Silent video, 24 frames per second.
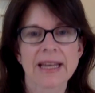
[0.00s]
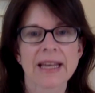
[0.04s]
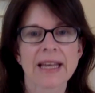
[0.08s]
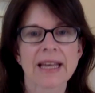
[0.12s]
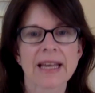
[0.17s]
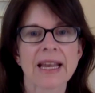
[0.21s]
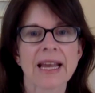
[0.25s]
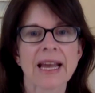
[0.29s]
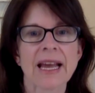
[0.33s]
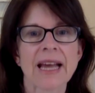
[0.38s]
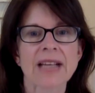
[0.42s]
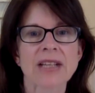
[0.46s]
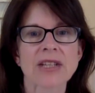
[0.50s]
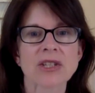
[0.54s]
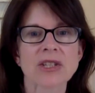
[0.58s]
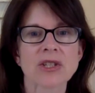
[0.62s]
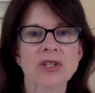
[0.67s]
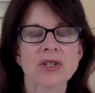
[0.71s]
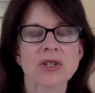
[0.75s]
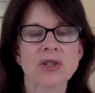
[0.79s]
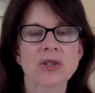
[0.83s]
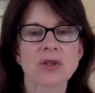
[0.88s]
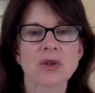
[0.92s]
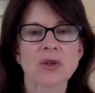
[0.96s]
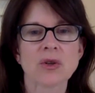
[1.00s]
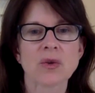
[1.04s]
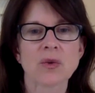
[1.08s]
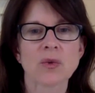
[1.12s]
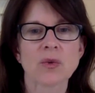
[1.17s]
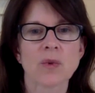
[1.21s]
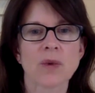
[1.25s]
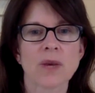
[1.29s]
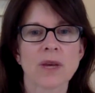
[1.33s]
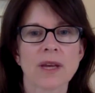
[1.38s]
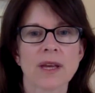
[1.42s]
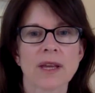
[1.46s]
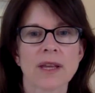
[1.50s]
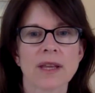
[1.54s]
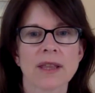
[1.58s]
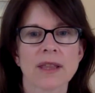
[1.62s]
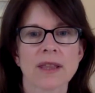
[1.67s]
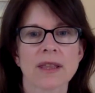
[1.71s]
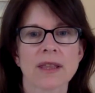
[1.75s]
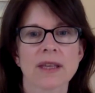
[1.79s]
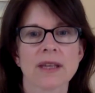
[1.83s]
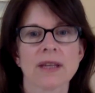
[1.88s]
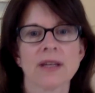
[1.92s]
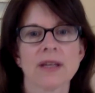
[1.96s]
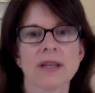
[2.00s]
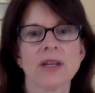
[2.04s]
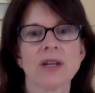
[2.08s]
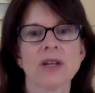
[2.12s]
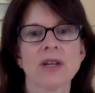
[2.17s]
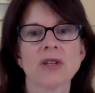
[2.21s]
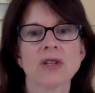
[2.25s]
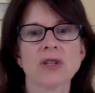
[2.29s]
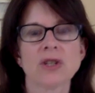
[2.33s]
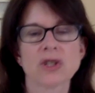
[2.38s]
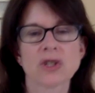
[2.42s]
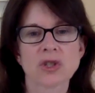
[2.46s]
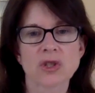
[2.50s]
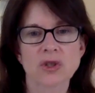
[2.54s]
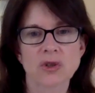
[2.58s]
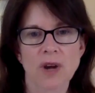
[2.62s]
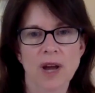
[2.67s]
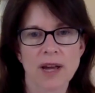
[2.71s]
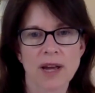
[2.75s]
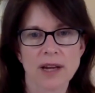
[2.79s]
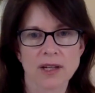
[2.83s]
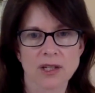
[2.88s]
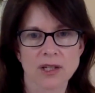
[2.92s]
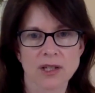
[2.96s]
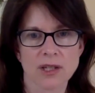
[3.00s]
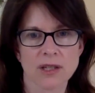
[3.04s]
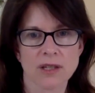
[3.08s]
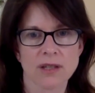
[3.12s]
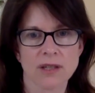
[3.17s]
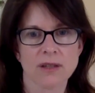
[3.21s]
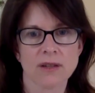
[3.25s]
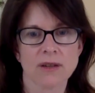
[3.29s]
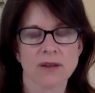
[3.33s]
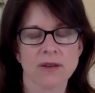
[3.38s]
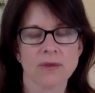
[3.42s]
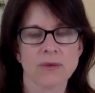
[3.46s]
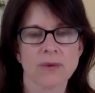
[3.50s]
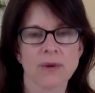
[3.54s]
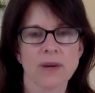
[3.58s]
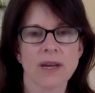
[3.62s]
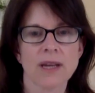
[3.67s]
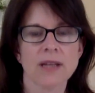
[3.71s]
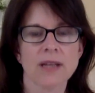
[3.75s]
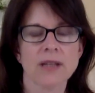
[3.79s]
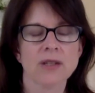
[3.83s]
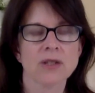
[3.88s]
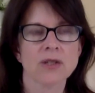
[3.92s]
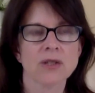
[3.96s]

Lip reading: It has to do with distraction, right?